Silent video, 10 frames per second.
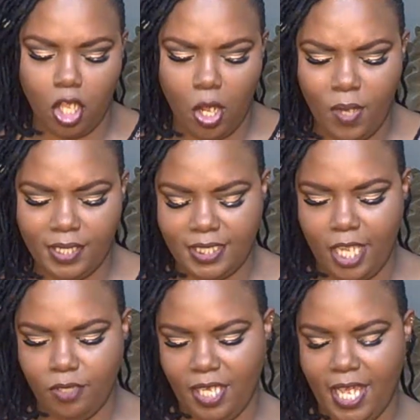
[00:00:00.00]
So I want to
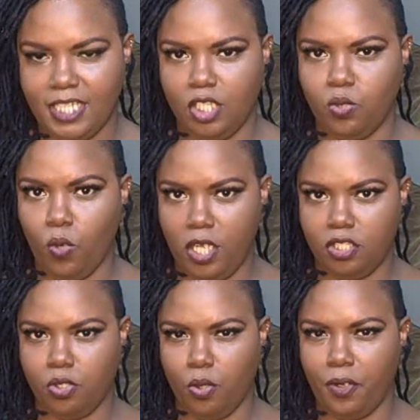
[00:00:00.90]
tell you guys this
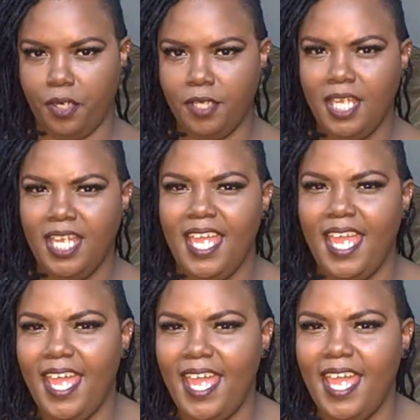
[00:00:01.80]
one story.
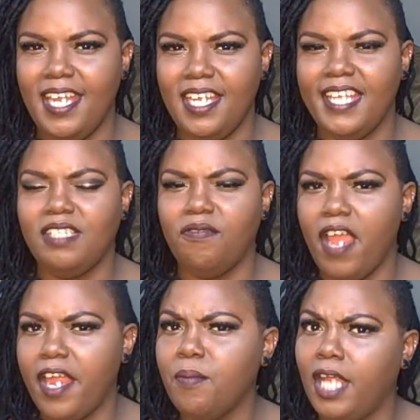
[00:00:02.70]
And it's
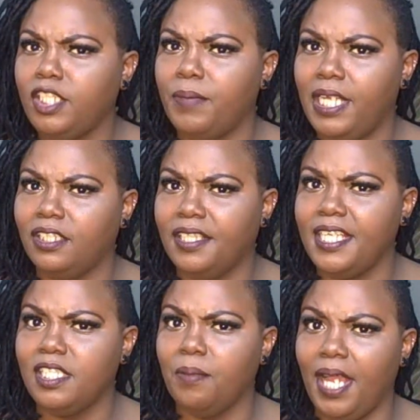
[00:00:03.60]
very monumental
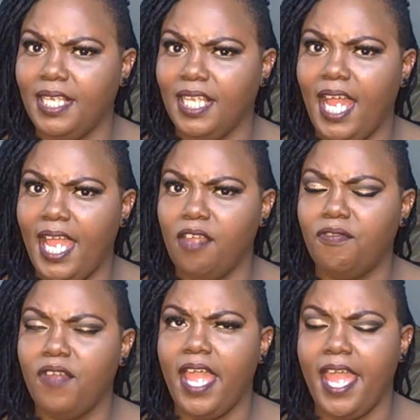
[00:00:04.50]
into my
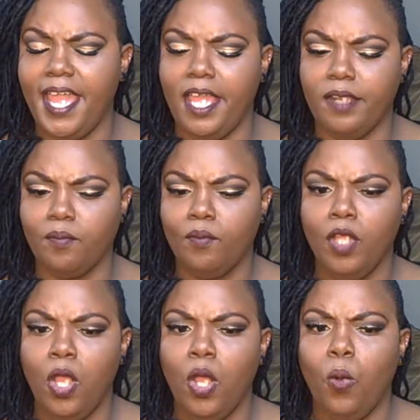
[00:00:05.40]
life and
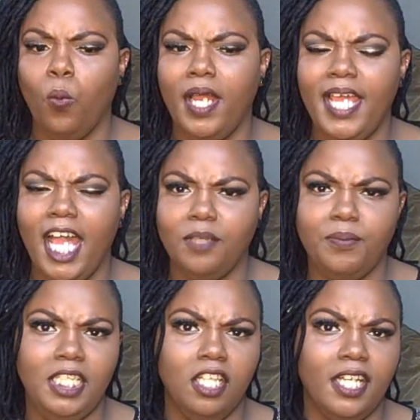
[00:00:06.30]
what
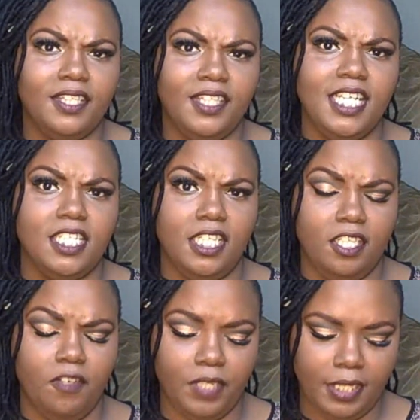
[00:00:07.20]
helped me look at things in
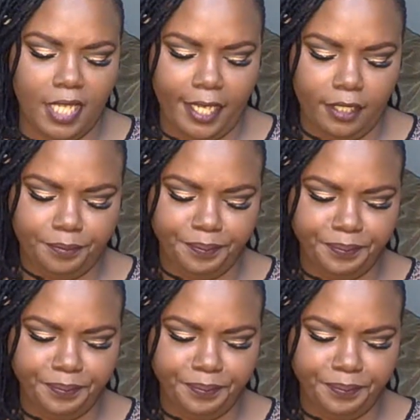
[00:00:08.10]
a different light.